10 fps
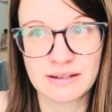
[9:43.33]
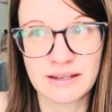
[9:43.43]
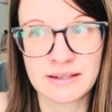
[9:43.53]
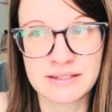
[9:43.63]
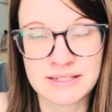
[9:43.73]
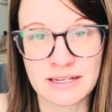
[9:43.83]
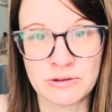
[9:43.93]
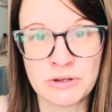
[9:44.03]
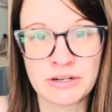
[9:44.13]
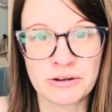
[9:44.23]
is
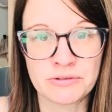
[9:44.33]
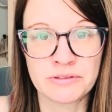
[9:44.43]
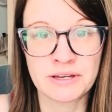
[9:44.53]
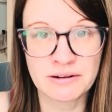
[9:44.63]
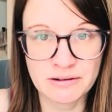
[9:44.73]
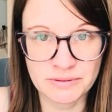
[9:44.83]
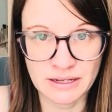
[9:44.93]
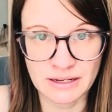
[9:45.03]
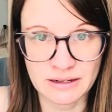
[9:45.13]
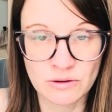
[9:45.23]

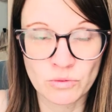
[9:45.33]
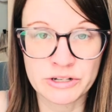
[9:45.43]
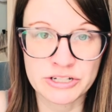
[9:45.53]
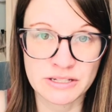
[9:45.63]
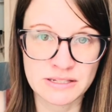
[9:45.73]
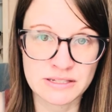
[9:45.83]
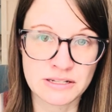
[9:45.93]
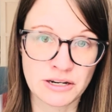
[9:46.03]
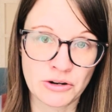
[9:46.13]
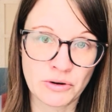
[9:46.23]
immunotherapy, which is, you
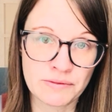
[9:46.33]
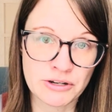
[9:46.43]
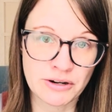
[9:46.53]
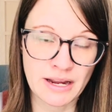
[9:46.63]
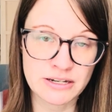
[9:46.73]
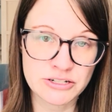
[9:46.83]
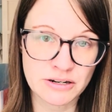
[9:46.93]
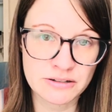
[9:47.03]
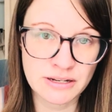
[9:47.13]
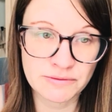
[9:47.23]
know, if you
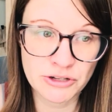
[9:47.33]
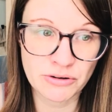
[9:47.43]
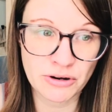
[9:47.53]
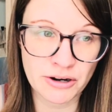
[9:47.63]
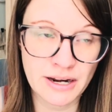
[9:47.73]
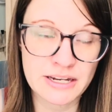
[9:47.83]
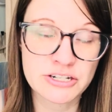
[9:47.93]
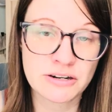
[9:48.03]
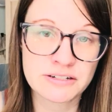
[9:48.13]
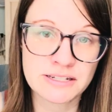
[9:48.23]
are
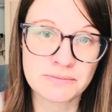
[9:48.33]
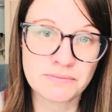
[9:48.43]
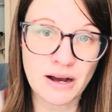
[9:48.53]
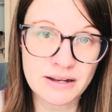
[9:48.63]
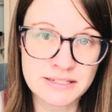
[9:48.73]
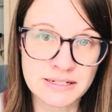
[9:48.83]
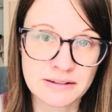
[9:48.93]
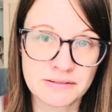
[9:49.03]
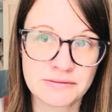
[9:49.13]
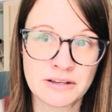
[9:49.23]
HRD
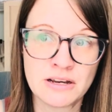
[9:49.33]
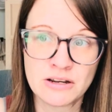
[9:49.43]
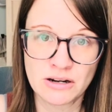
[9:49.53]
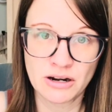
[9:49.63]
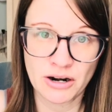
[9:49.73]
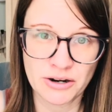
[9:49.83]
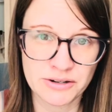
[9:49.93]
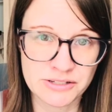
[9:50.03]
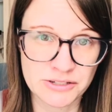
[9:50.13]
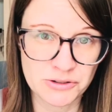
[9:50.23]
positive,
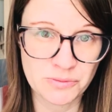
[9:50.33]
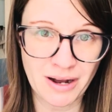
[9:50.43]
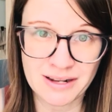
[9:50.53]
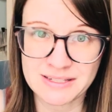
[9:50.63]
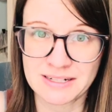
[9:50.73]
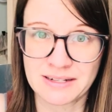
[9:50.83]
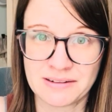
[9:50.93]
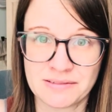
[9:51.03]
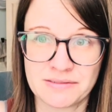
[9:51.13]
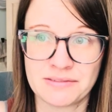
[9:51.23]
HER2
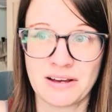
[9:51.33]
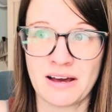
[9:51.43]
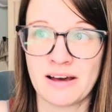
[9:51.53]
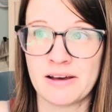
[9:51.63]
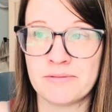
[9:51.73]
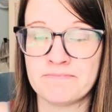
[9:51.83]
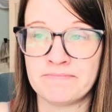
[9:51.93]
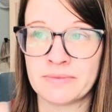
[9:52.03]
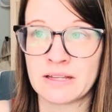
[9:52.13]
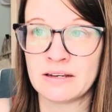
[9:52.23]
positive,
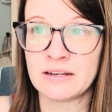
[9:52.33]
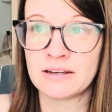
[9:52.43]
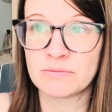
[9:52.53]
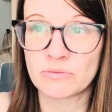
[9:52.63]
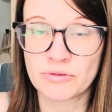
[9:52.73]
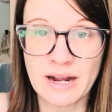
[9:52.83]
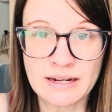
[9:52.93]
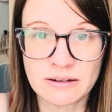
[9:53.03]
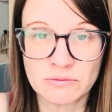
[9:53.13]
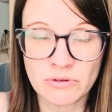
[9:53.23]

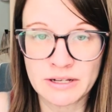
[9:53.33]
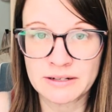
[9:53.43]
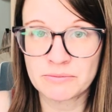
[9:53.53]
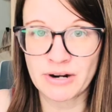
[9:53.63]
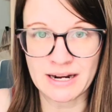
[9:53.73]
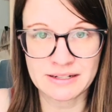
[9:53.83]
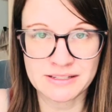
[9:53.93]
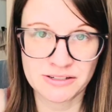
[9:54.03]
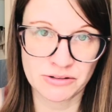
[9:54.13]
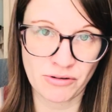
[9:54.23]
BRCA1,
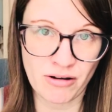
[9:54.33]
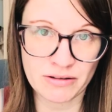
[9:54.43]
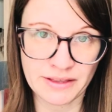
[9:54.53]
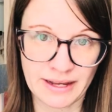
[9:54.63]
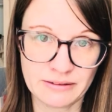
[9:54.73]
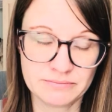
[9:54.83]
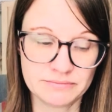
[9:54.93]
BRCA2, all that.